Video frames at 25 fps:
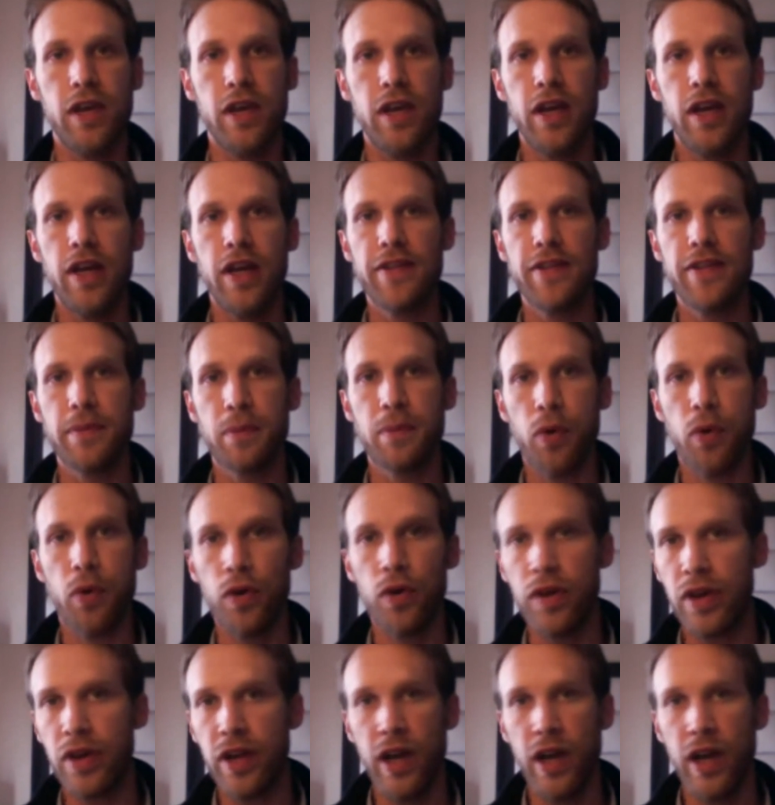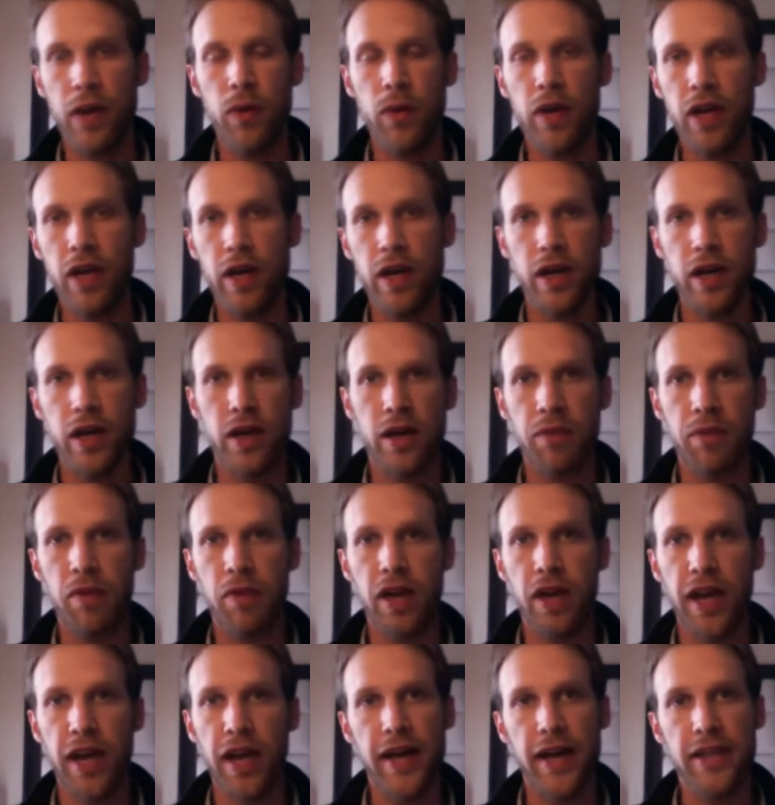important. I want
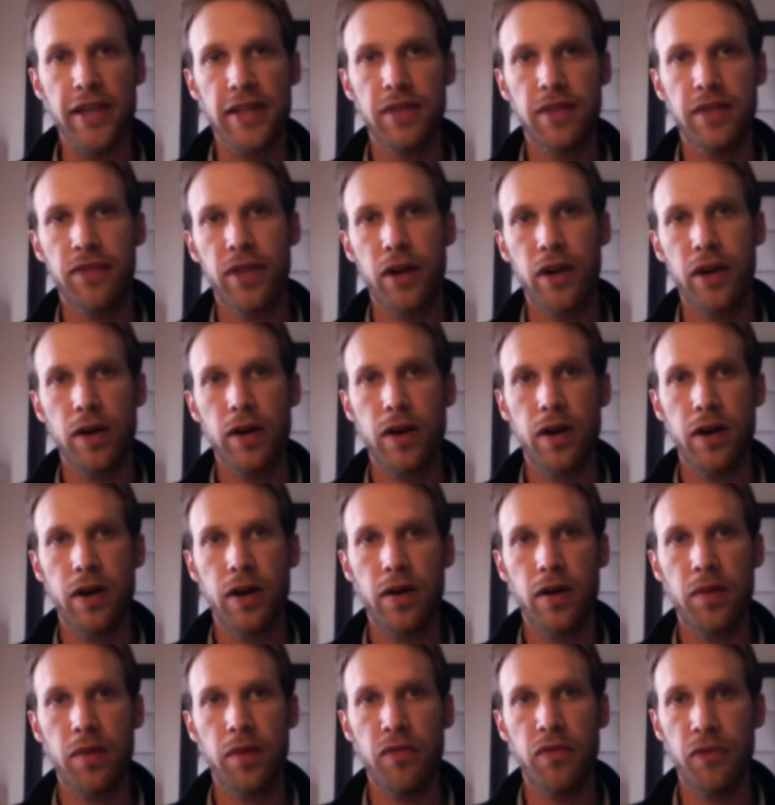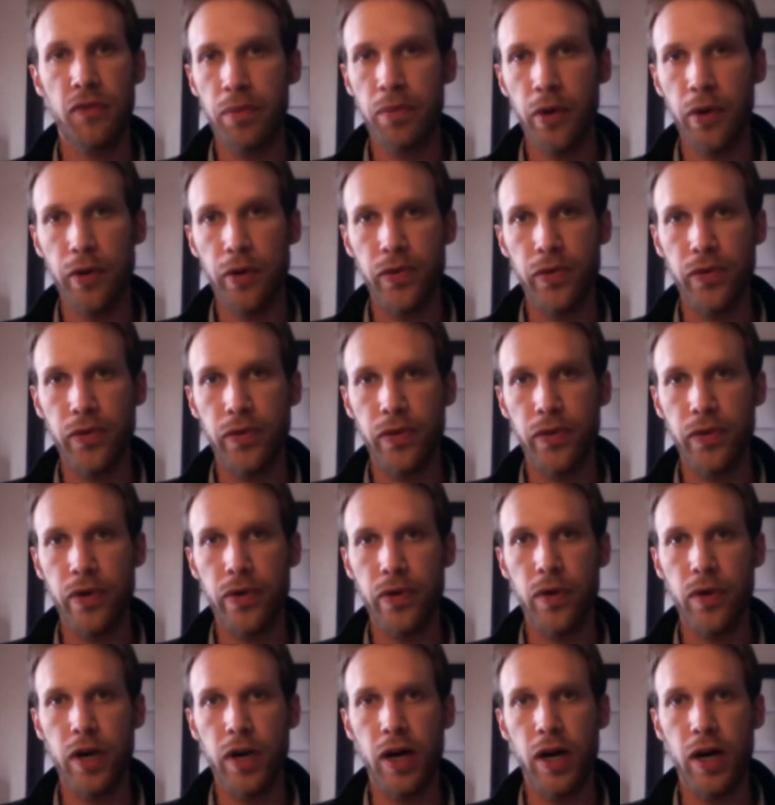to ask if there are, from both of you
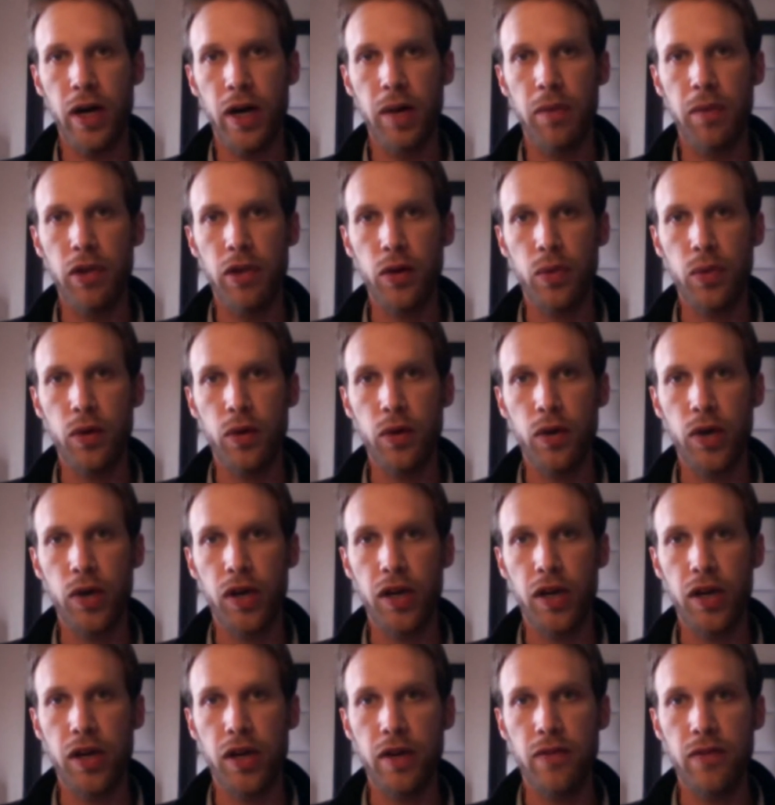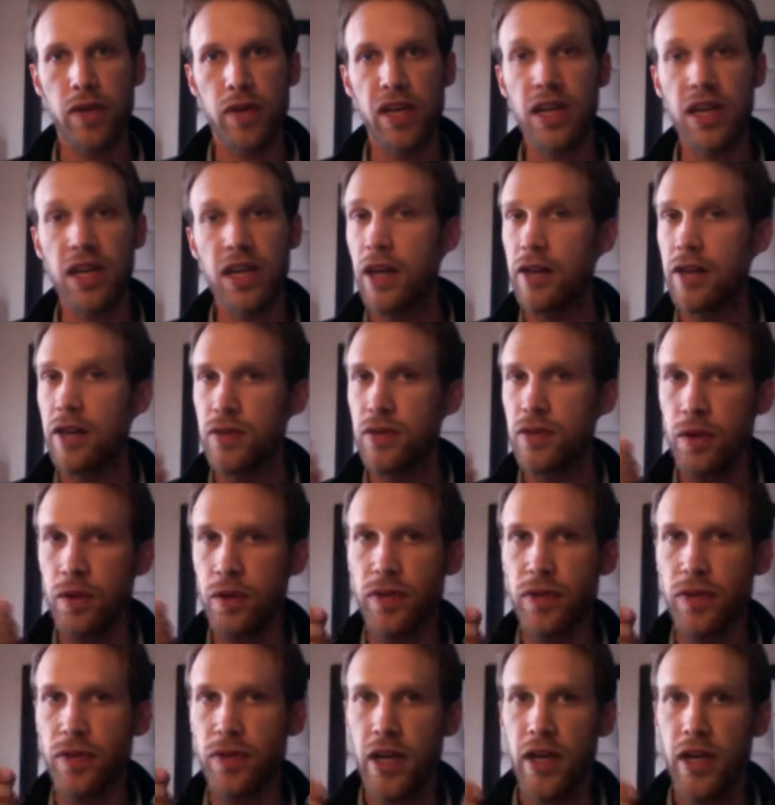in your work, if we can get sort of,
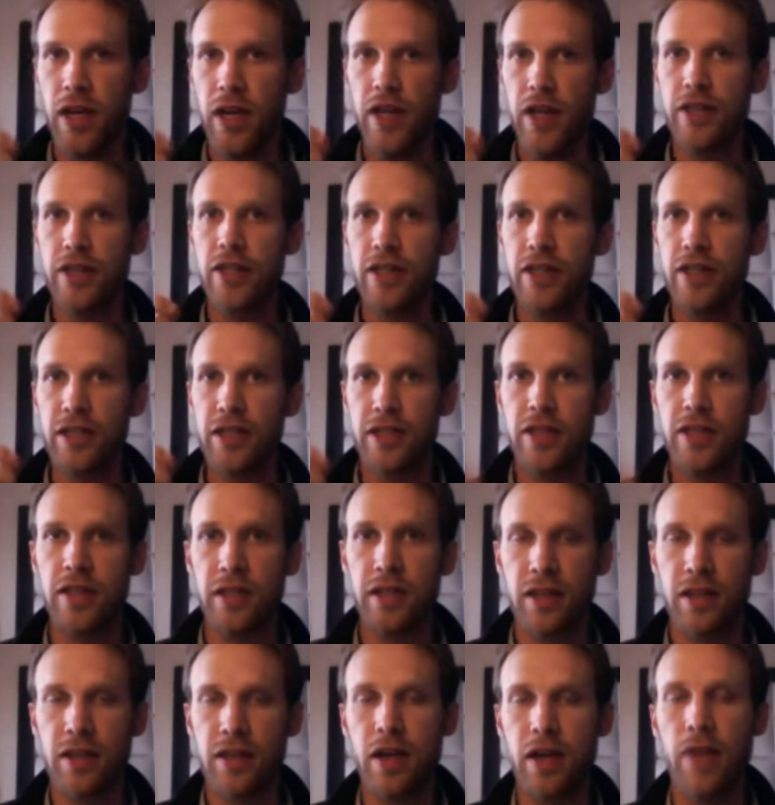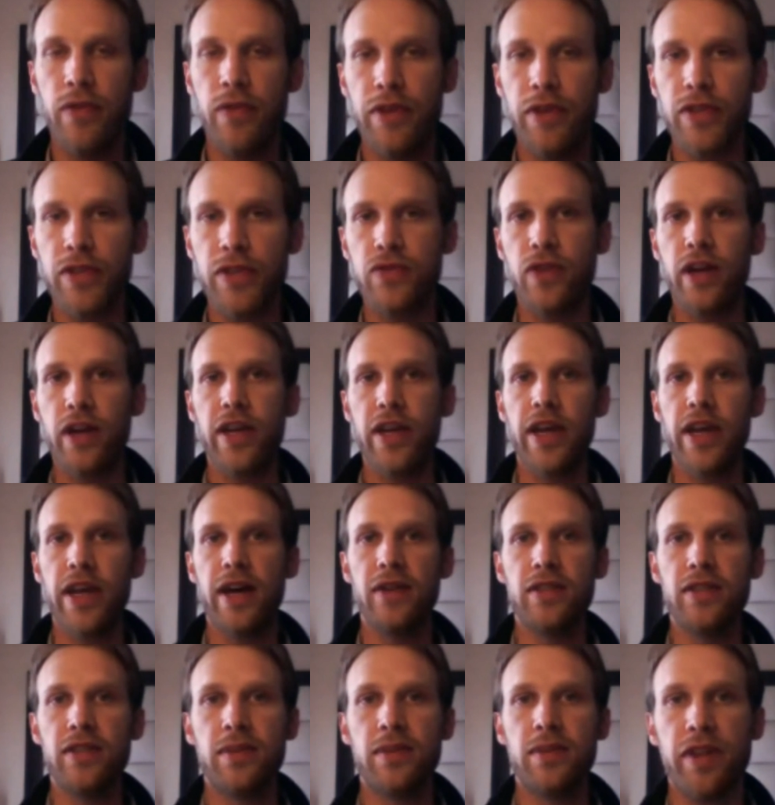let's just cover this right now,
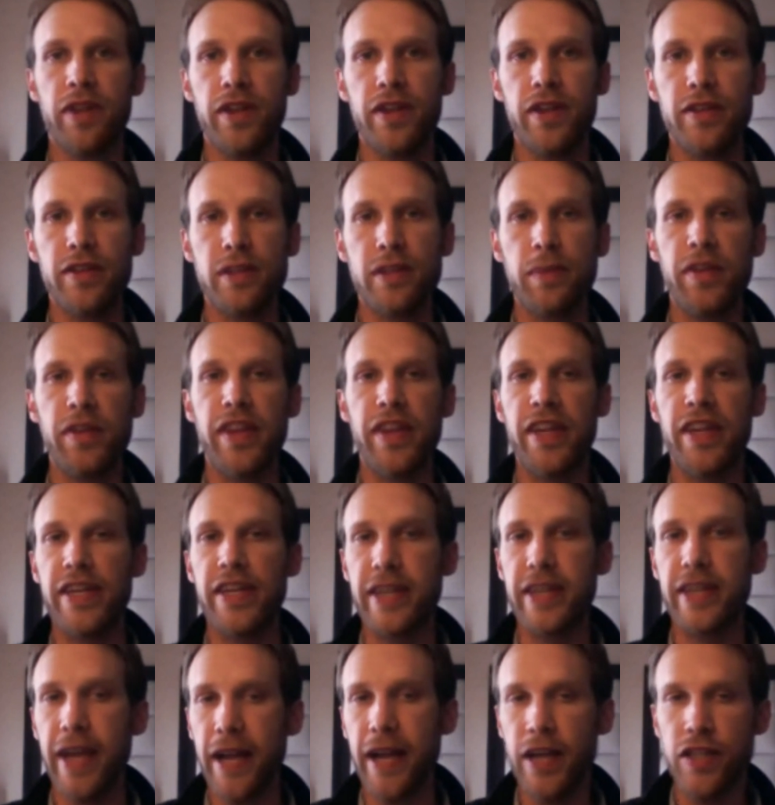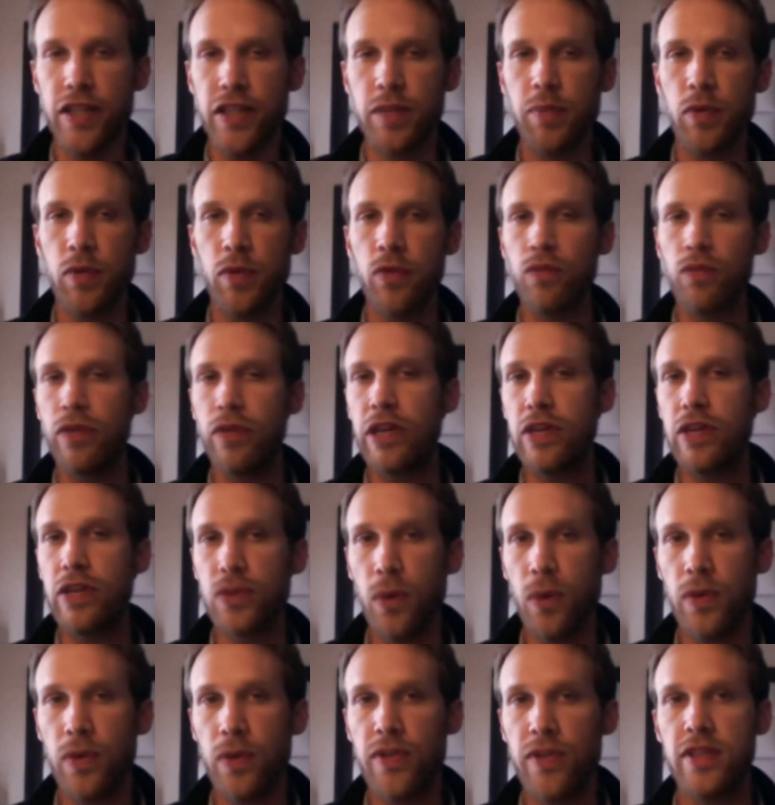some of the tangible
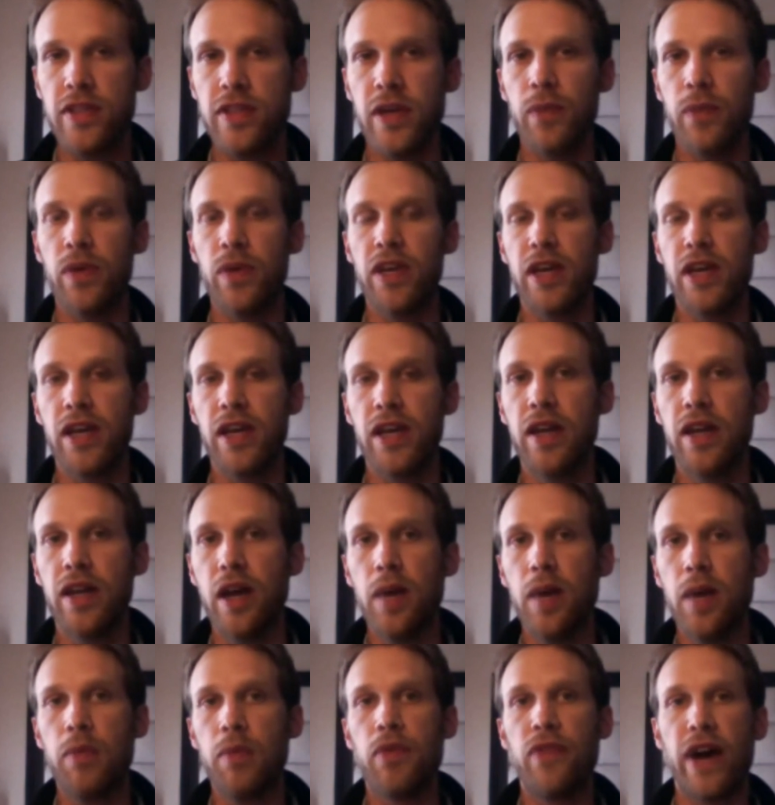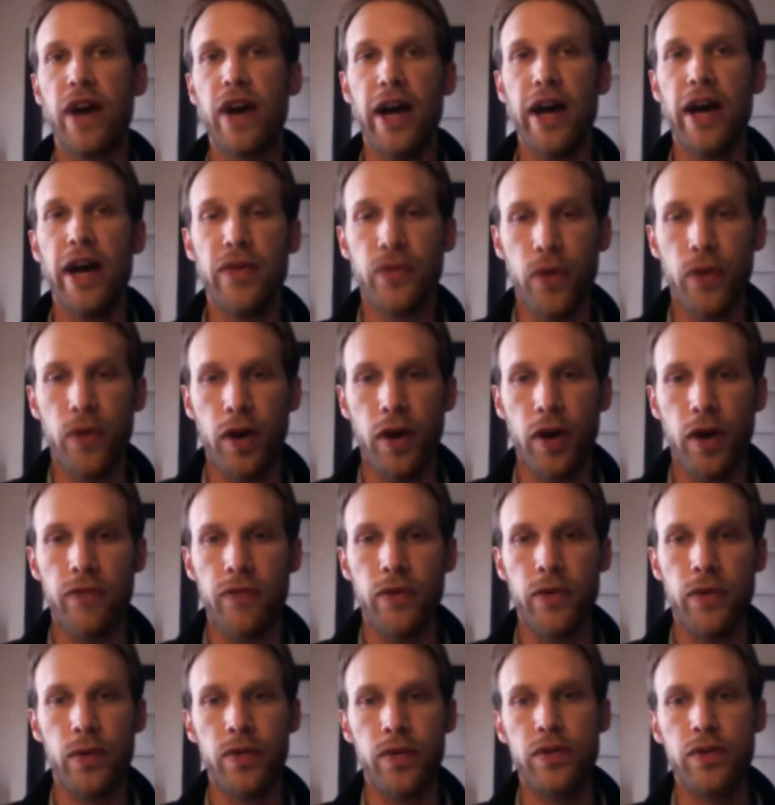resources that we can provide for our
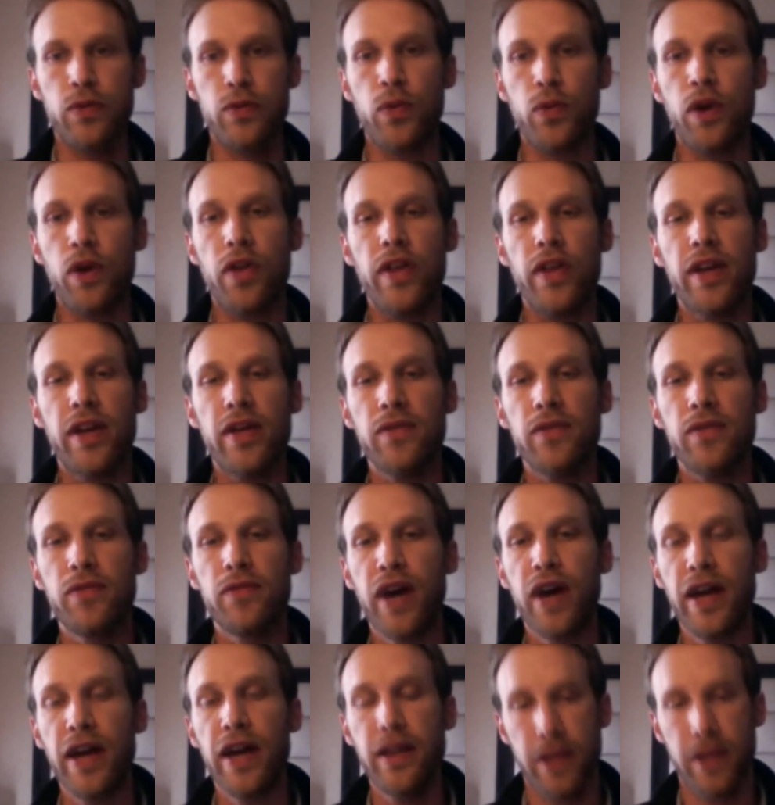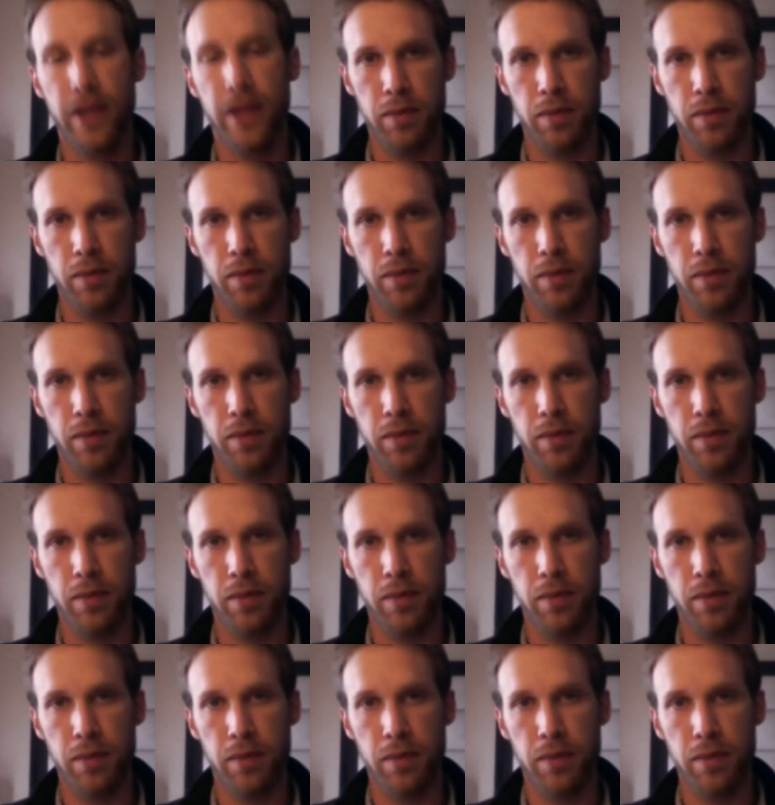viewers and where they can find them,